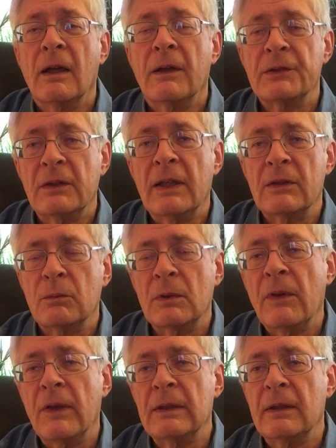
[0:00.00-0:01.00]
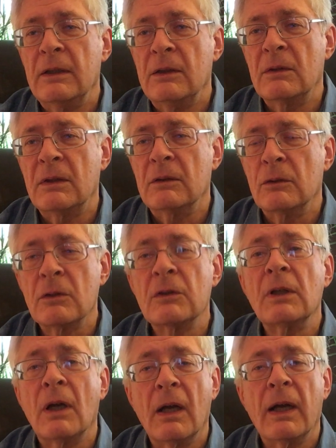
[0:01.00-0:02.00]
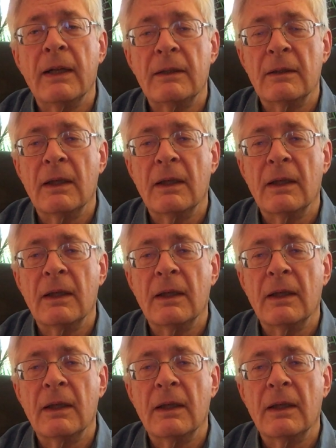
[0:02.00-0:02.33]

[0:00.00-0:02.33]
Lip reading: So that's one thing that you can learn to hide,